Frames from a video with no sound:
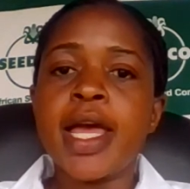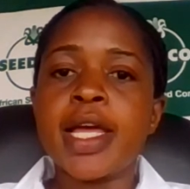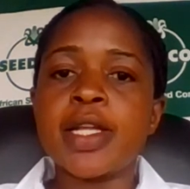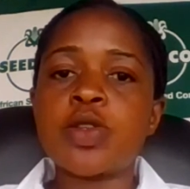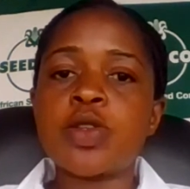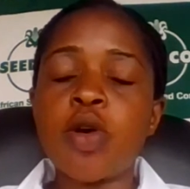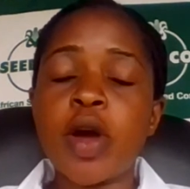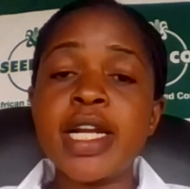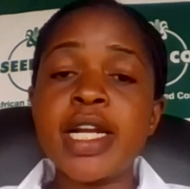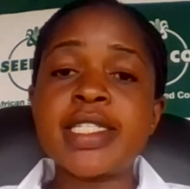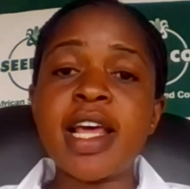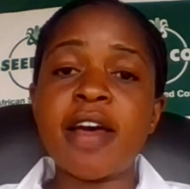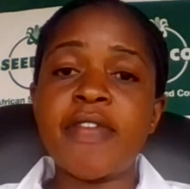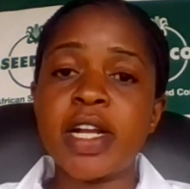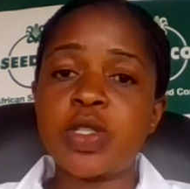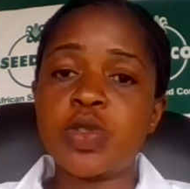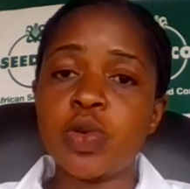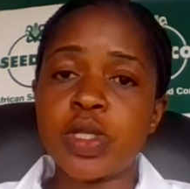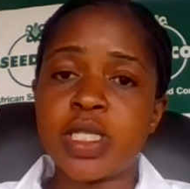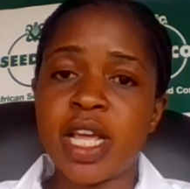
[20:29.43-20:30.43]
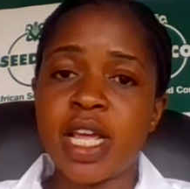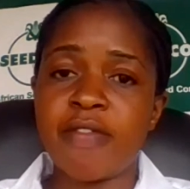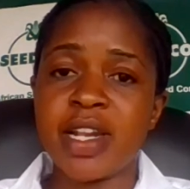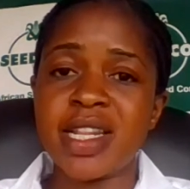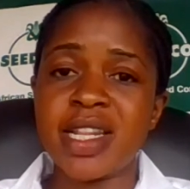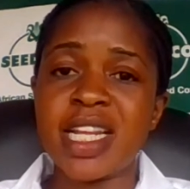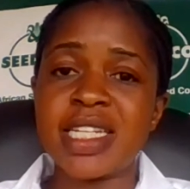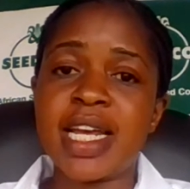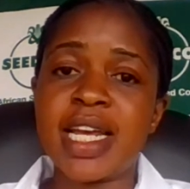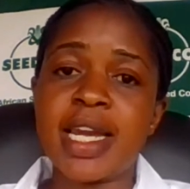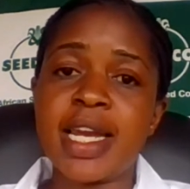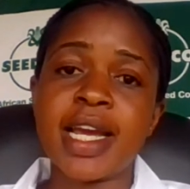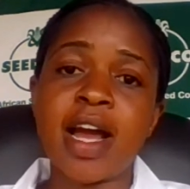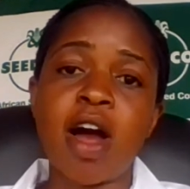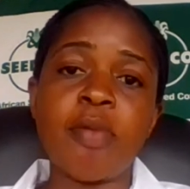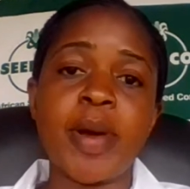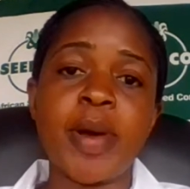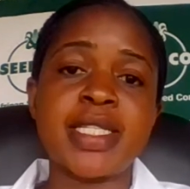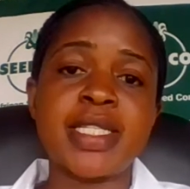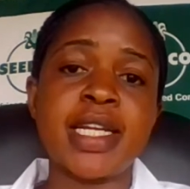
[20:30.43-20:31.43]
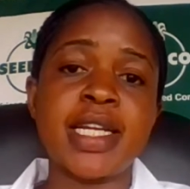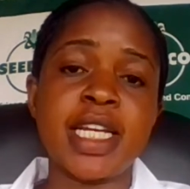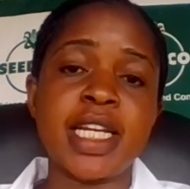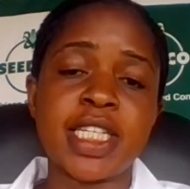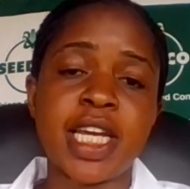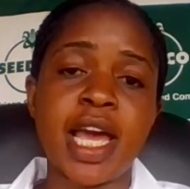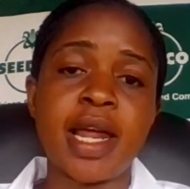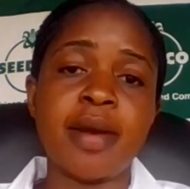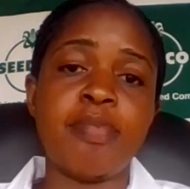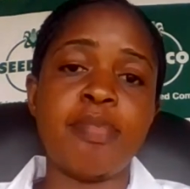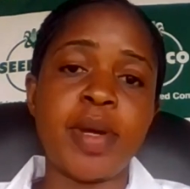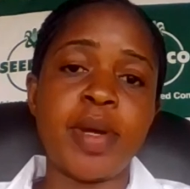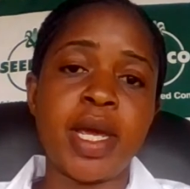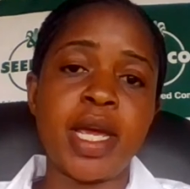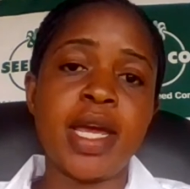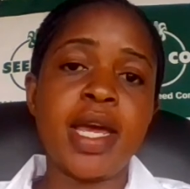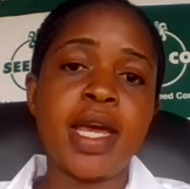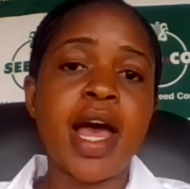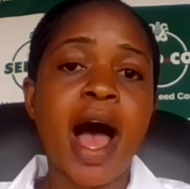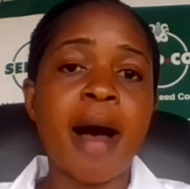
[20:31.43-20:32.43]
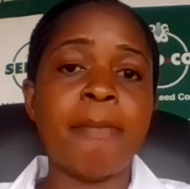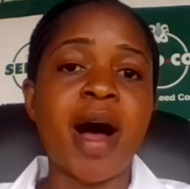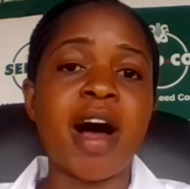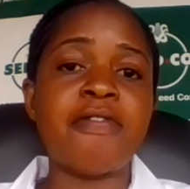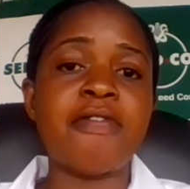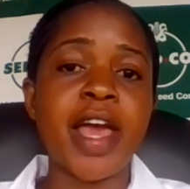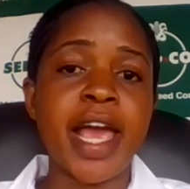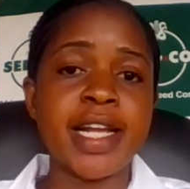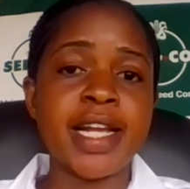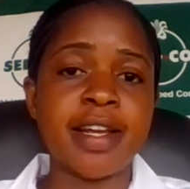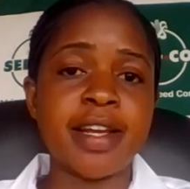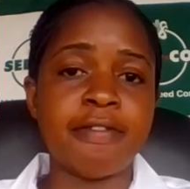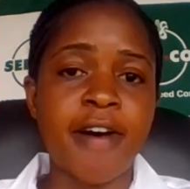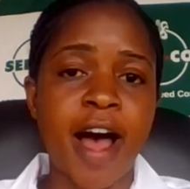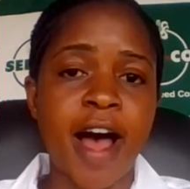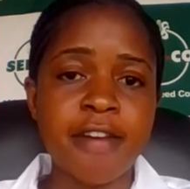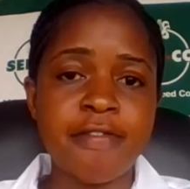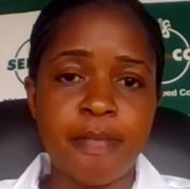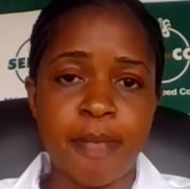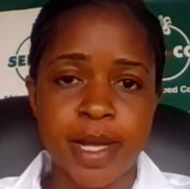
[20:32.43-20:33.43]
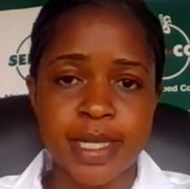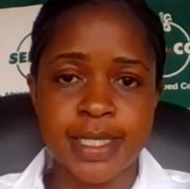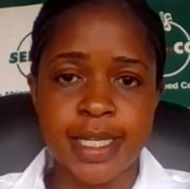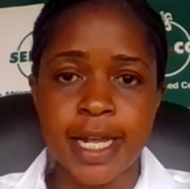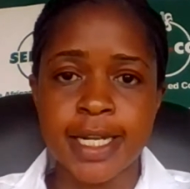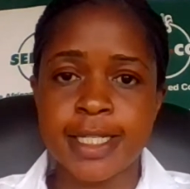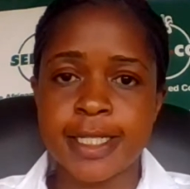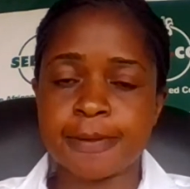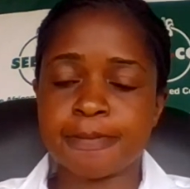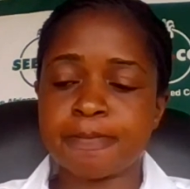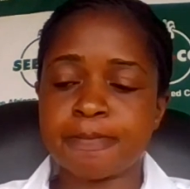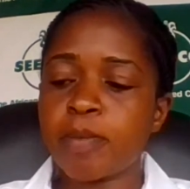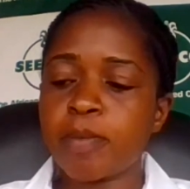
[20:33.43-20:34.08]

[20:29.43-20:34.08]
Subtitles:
So in 727, the shelling out percentage can be above 85%.